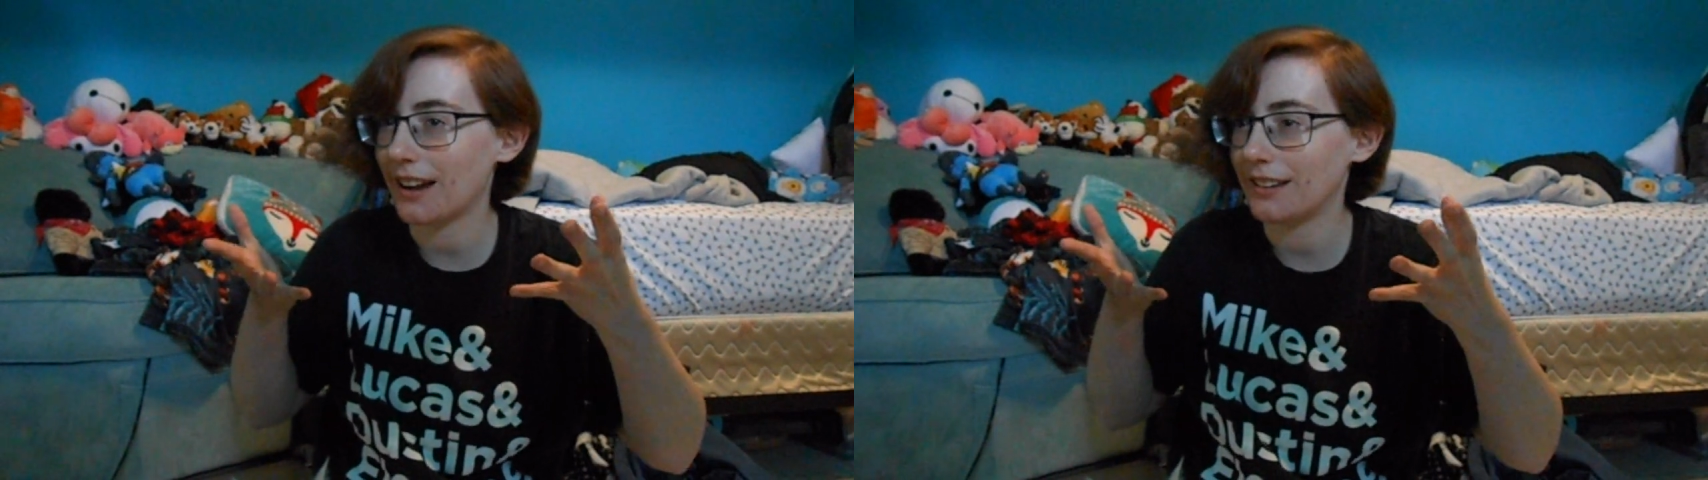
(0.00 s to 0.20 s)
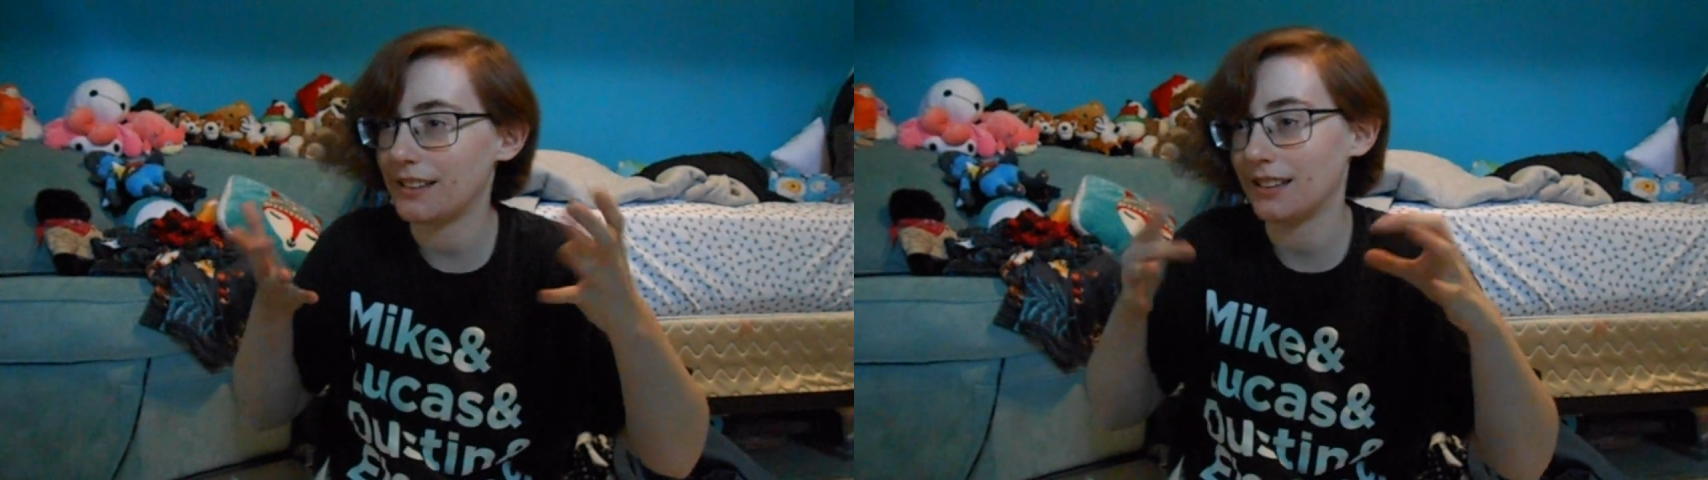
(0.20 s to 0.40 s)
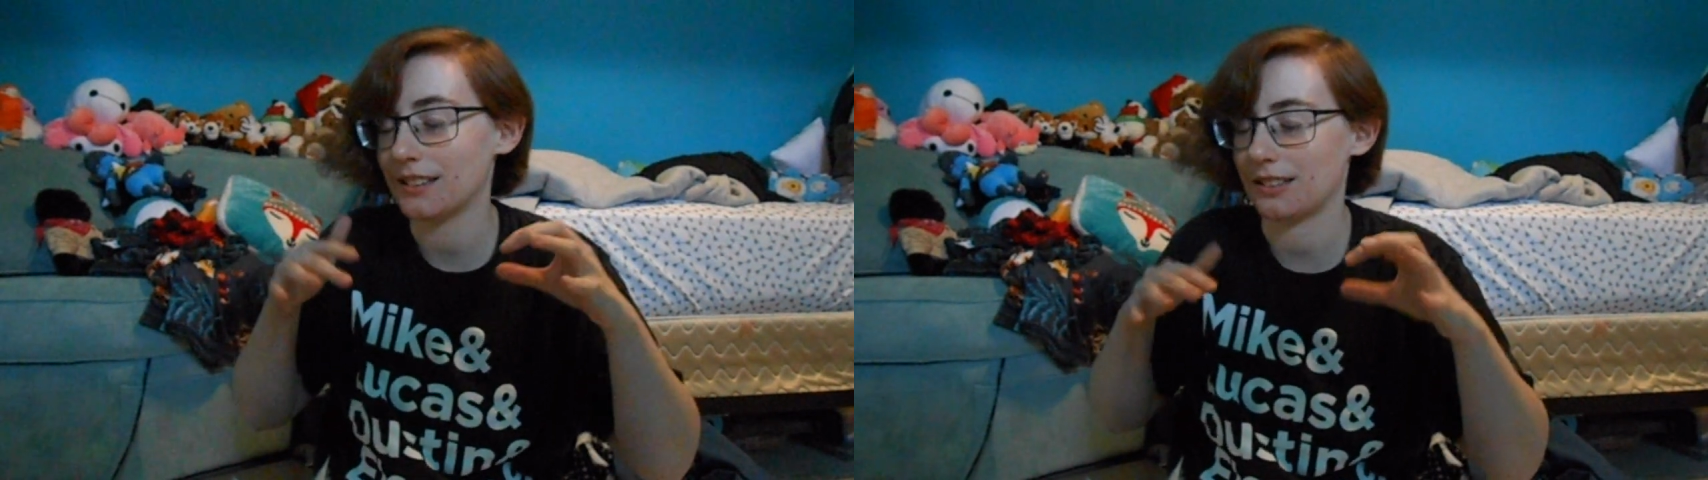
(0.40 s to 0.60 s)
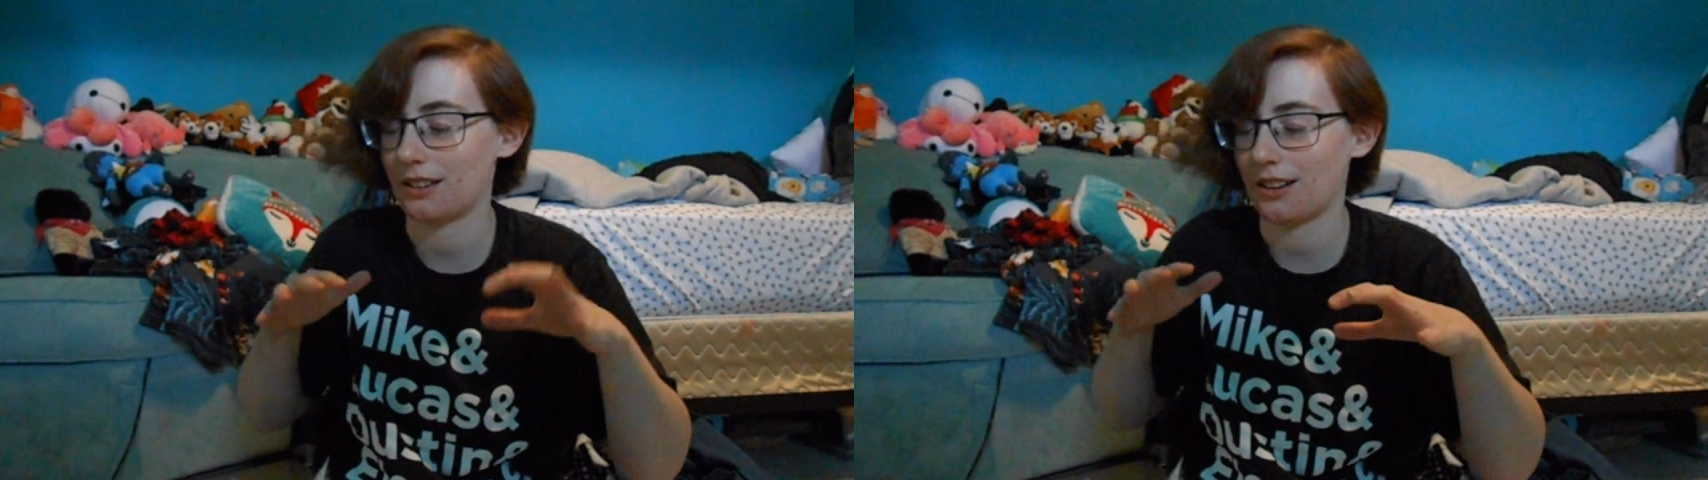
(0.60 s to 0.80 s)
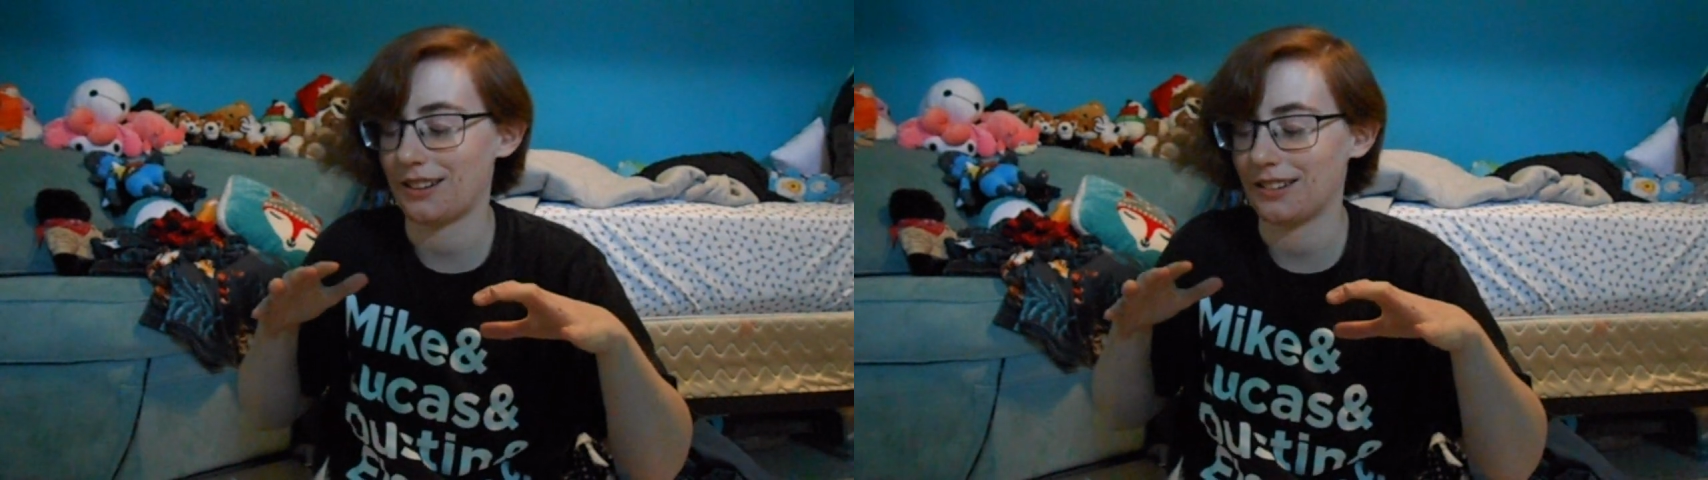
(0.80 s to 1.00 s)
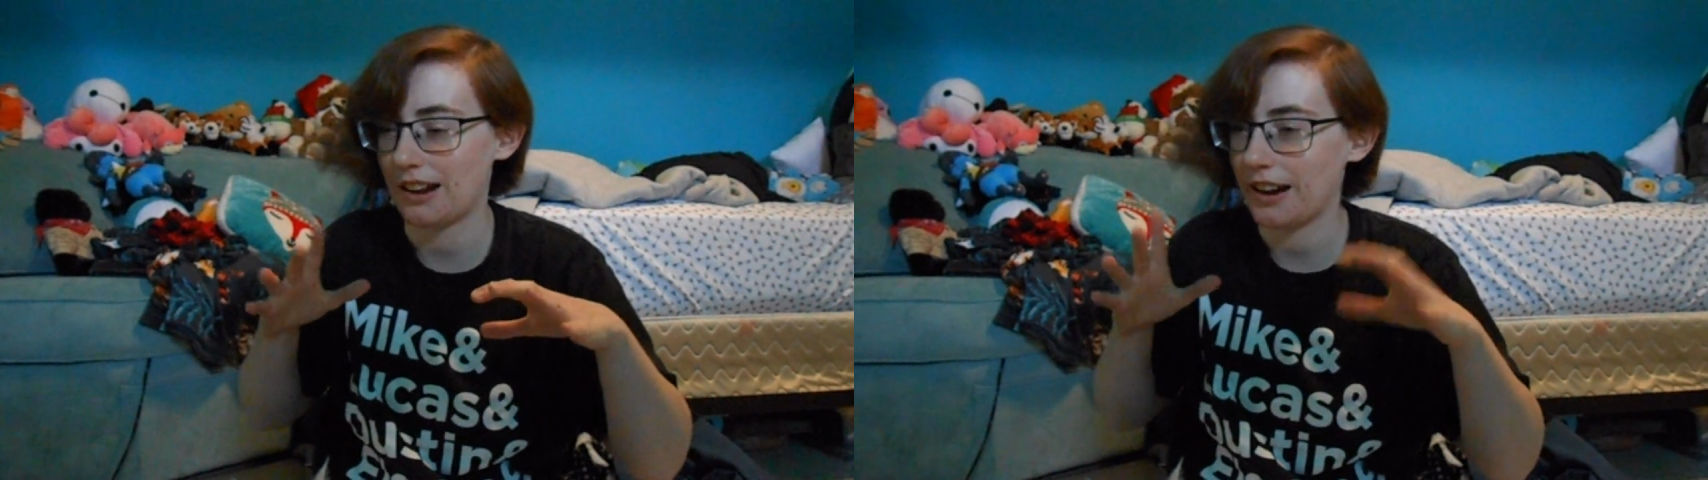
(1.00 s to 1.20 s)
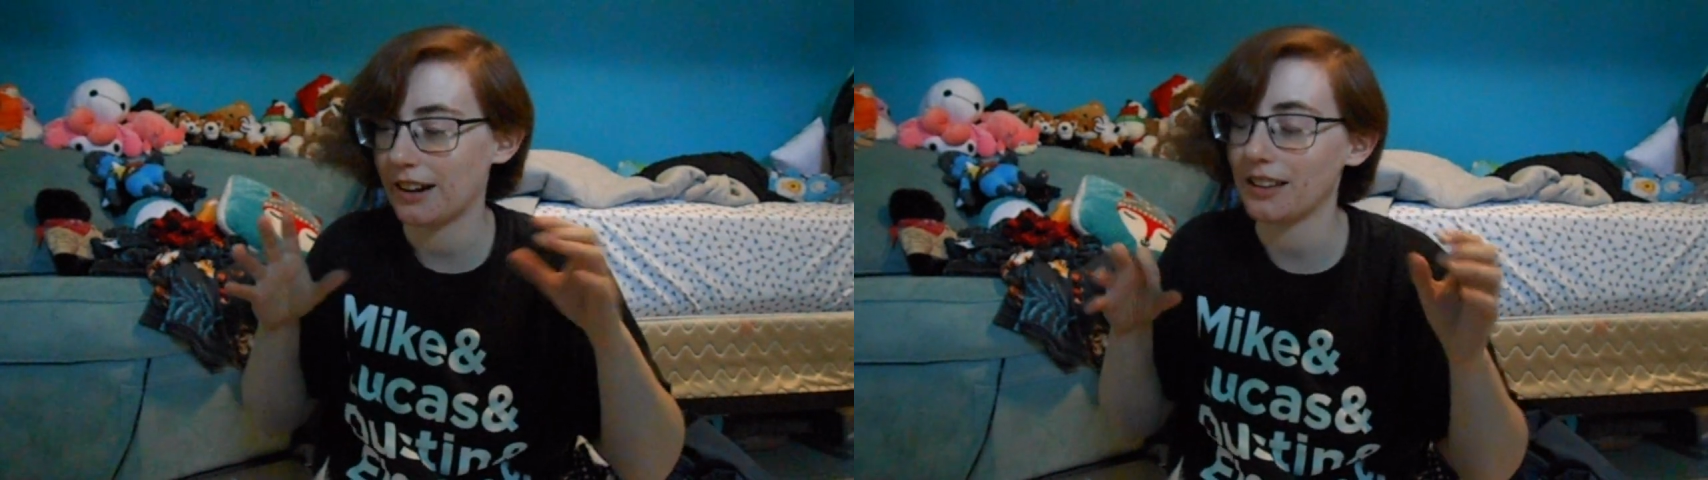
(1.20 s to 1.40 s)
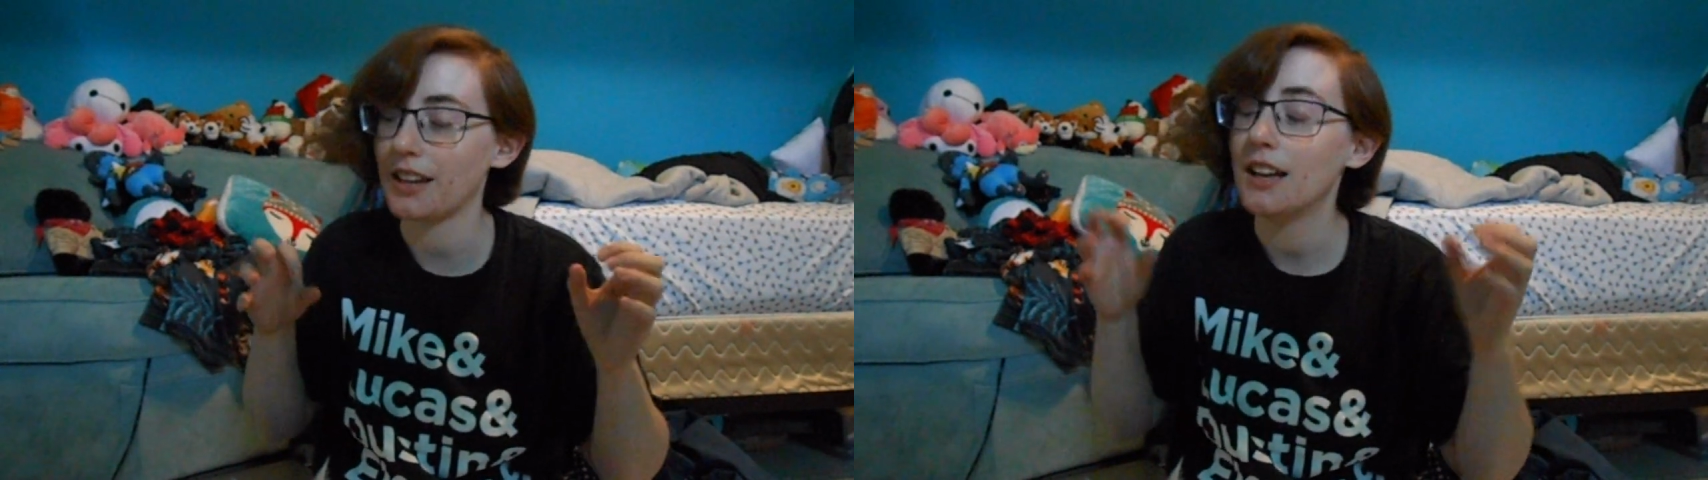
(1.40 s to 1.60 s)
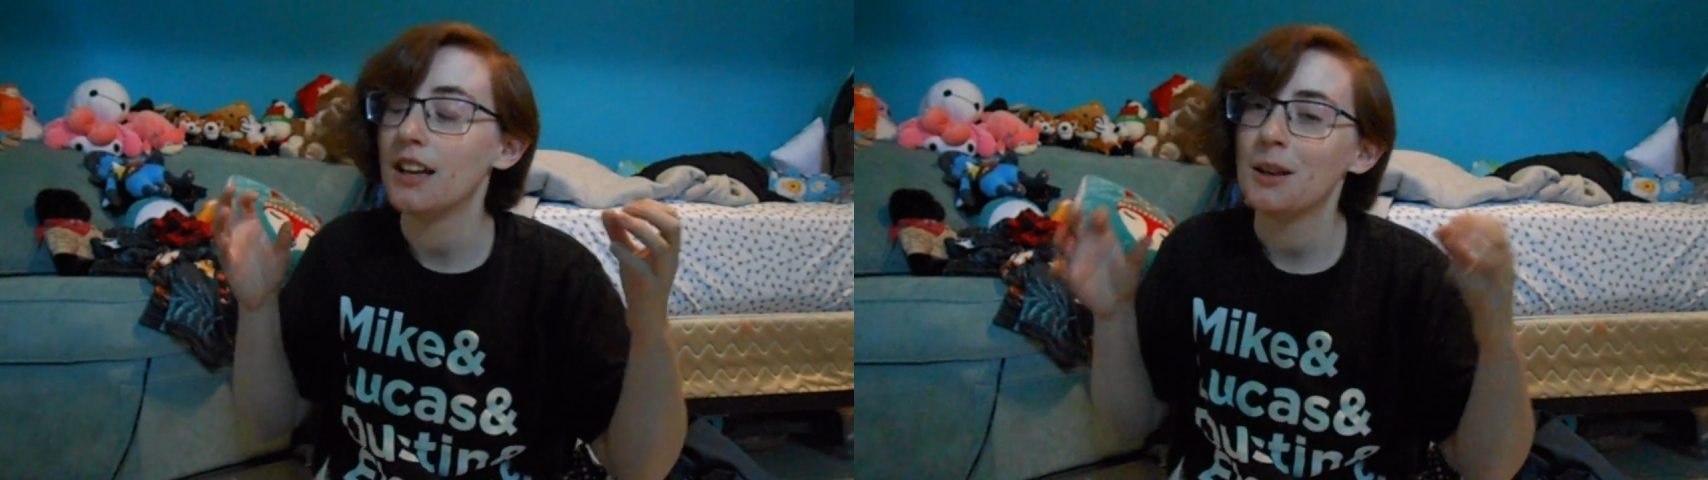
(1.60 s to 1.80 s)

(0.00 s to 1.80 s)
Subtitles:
ideas, not entirely,